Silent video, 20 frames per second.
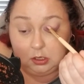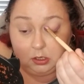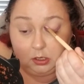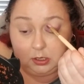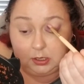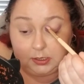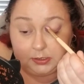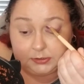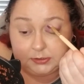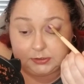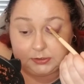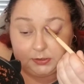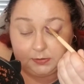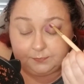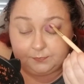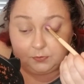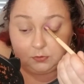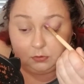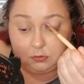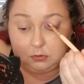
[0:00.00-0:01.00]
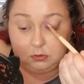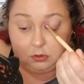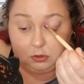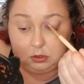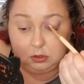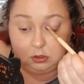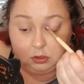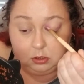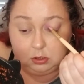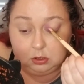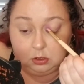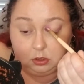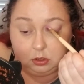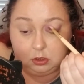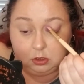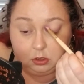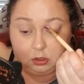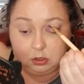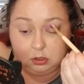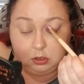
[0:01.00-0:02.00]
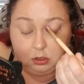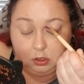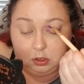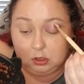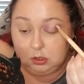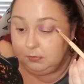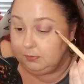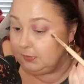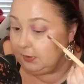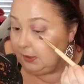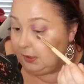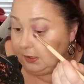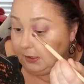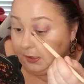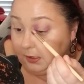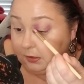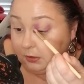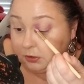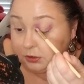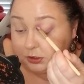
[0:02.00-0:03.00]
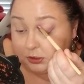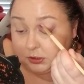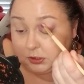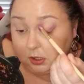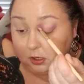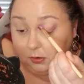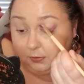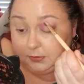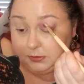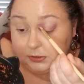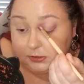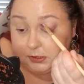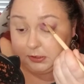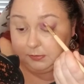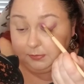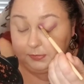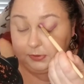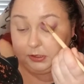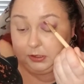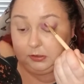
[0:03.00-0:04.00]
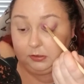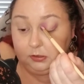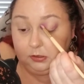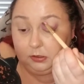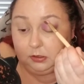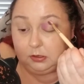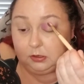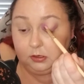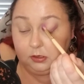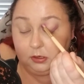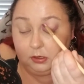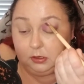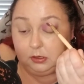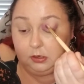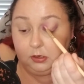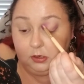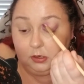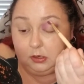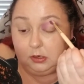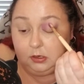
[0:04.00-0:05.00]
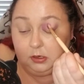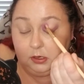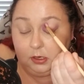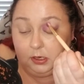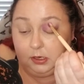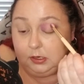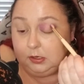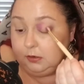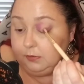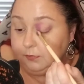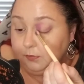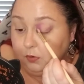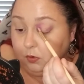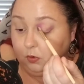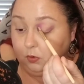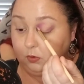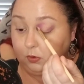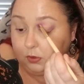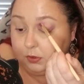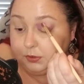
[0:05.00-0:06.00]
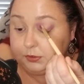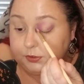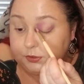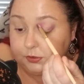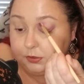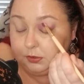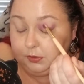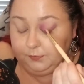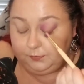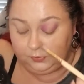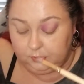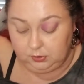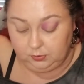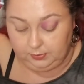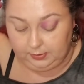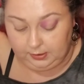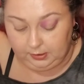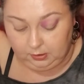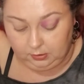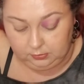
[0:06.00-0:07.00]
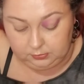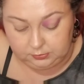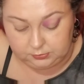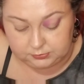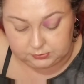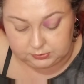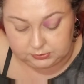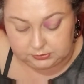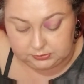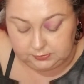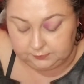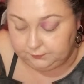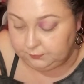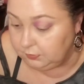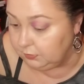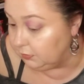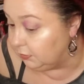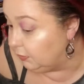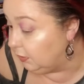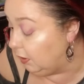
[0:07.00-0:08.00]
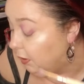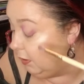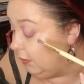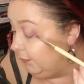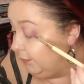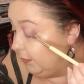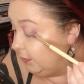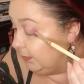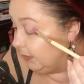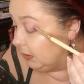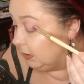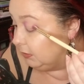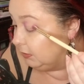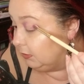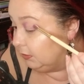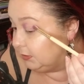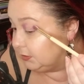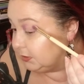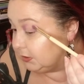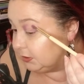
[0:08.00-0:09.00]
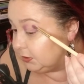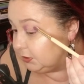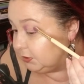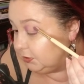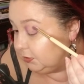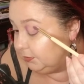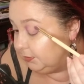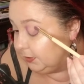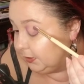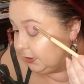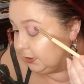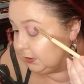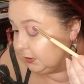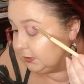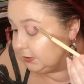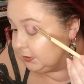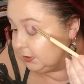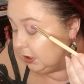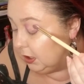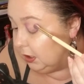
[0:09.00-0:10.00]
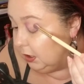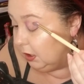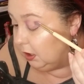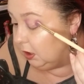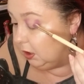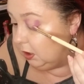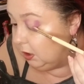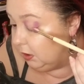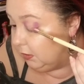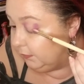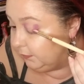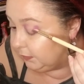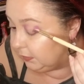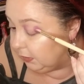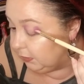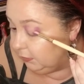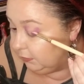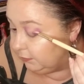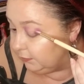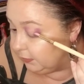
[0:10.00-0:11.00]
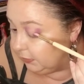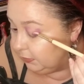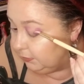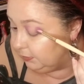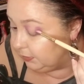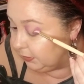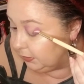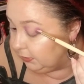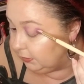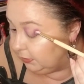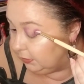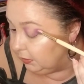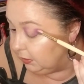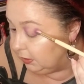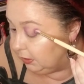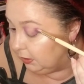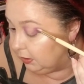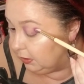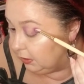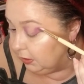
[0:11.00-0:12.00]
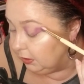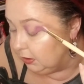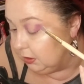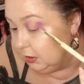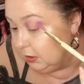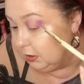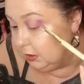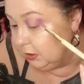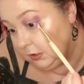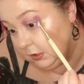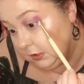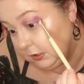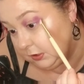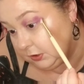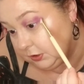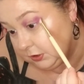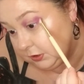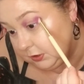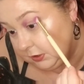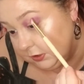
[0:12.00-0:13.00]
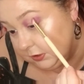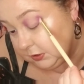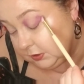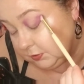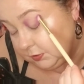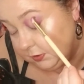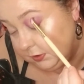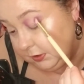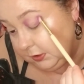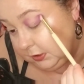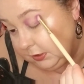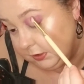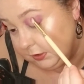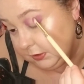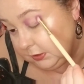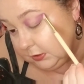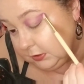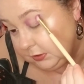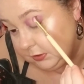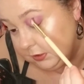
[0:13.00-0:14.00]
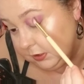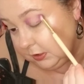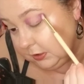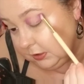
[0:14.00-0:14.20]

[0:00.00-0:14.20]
I sniffle. My allergies always get me. And of course, if you go out and you sniffle or cough, everybody looks at you because of COVID, but that just is what it is.